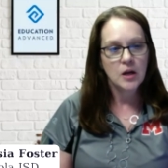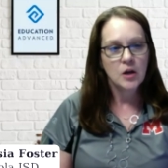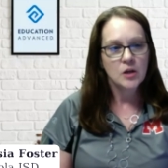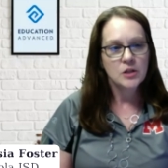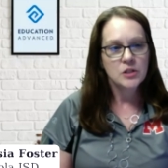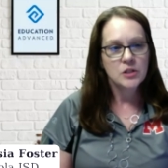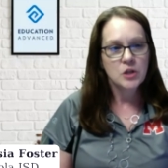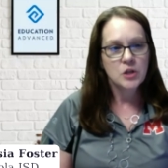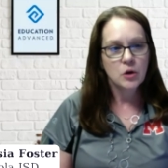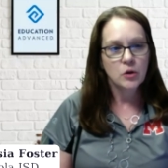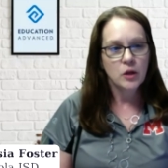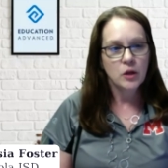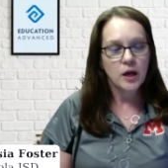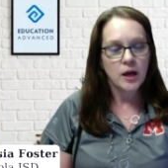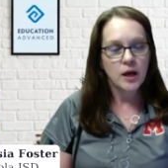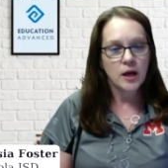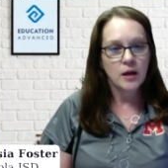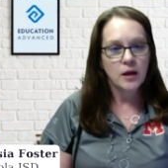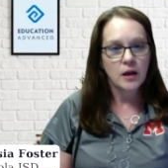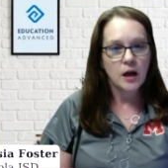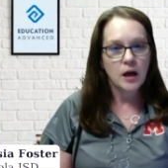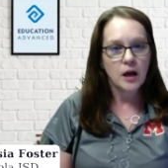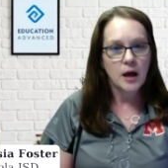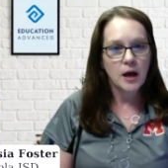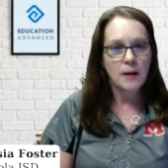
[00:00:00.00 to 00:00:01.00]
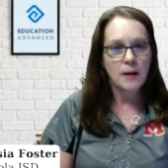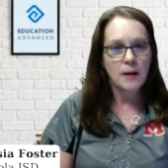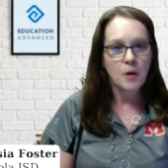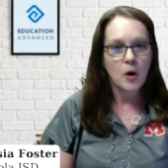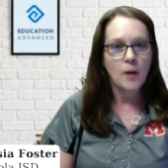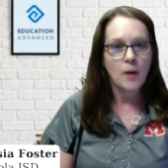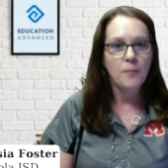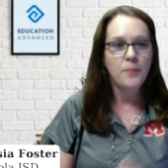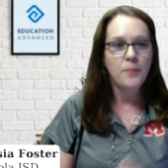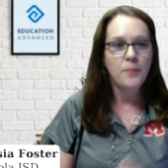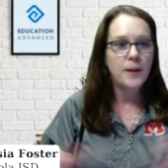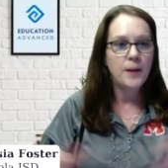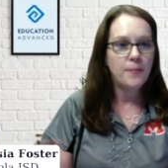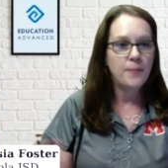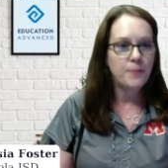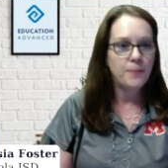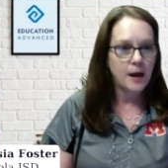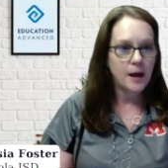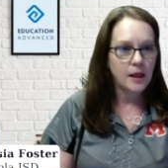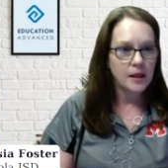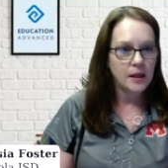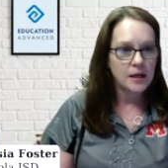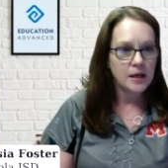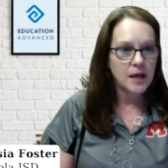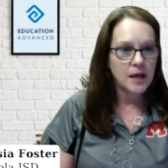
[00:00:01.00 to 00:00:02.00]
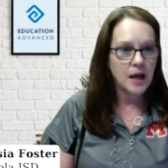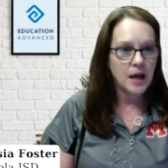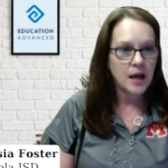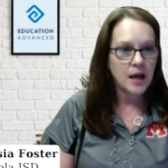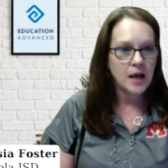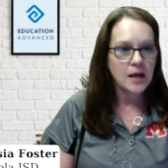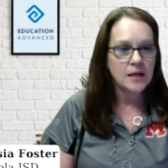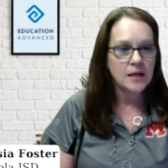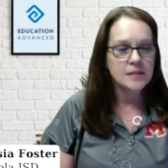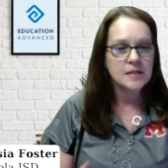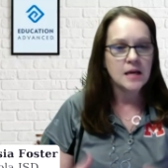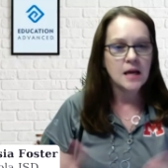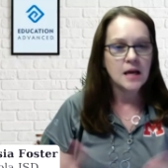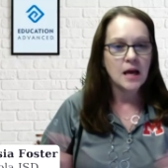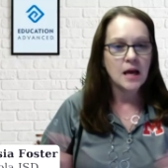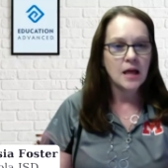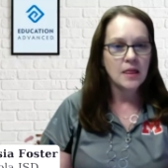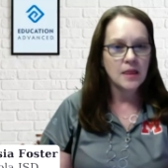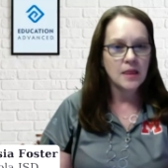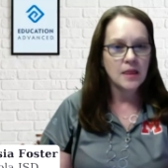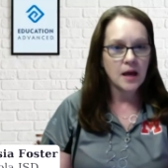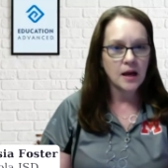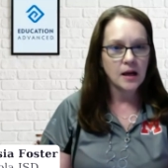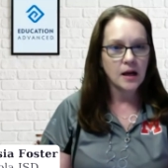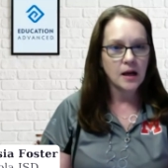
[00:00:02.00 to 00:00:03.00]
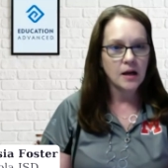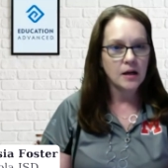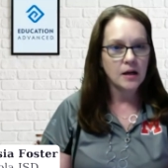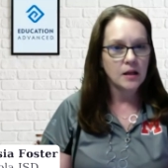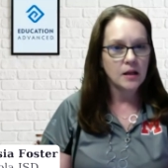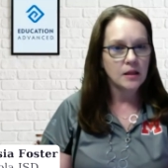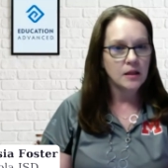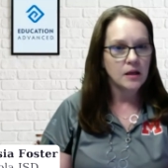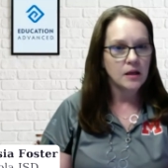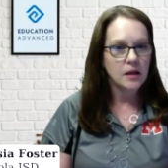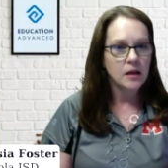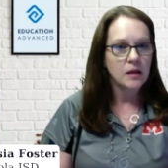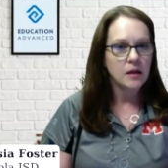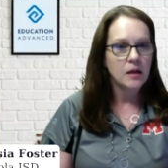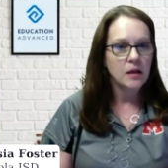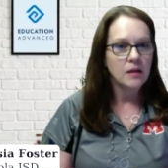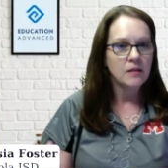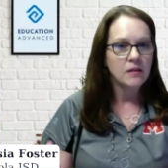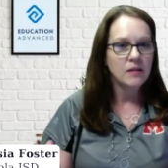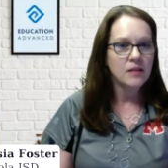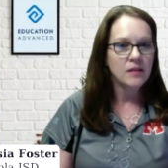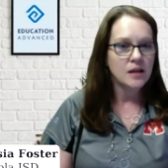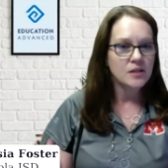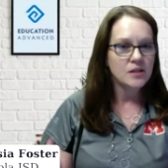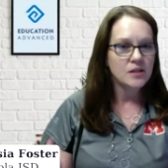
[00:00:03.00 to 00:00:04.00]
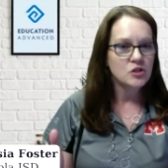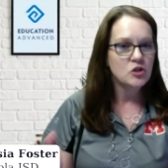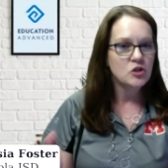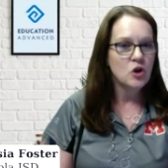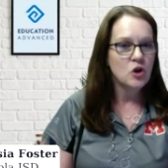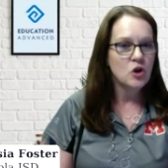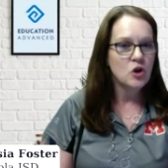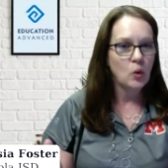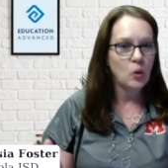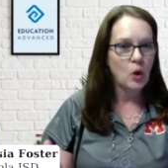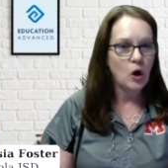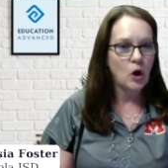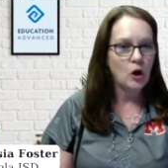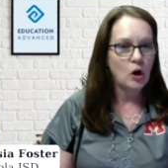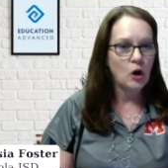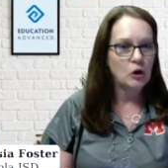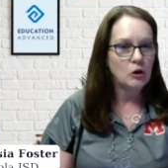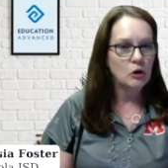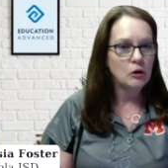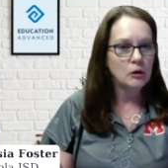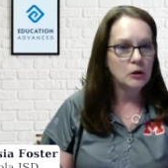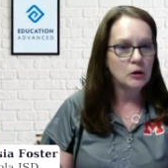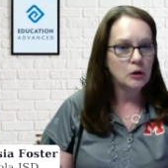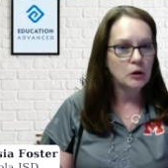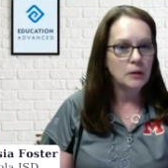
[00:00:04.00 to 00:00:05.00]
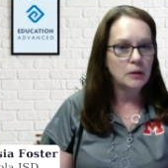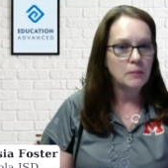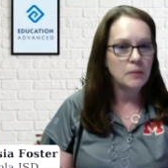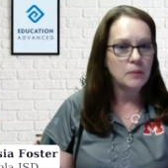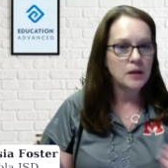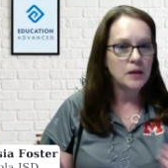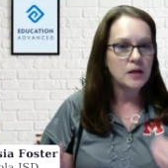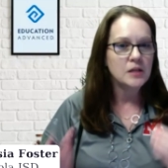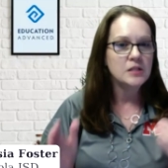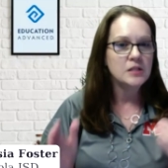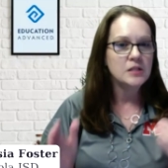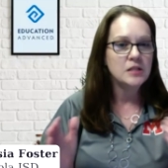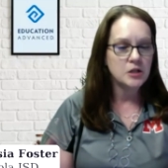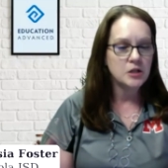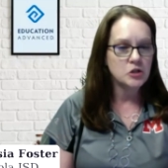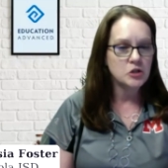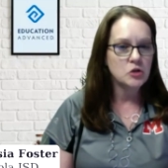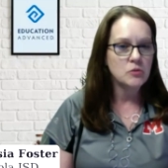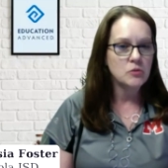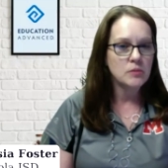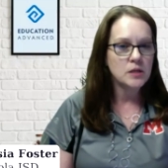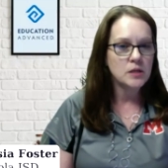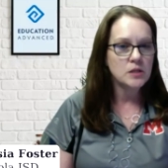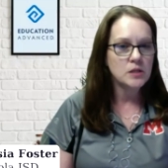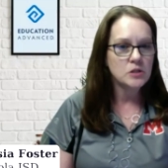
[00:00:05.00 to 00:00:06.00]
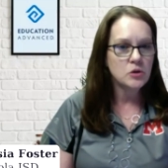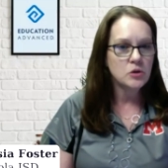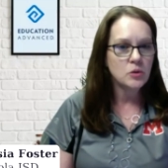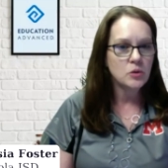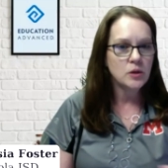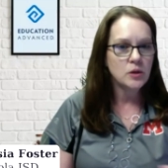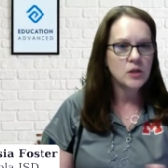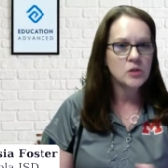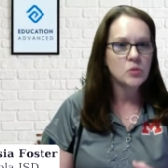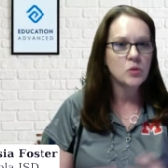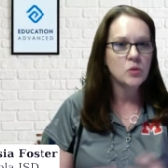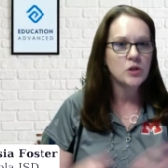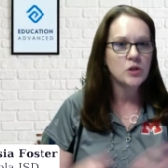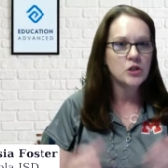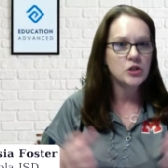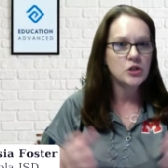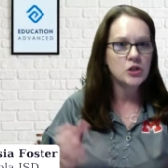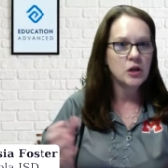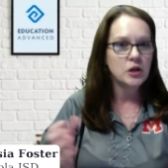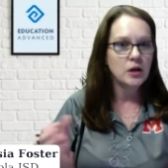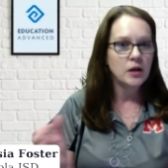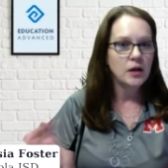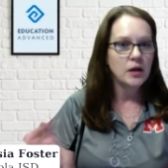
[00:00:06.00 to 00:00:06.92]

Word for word: so that um, on pep rally days and that kind of thing that that's no longer going to be a detriment to us which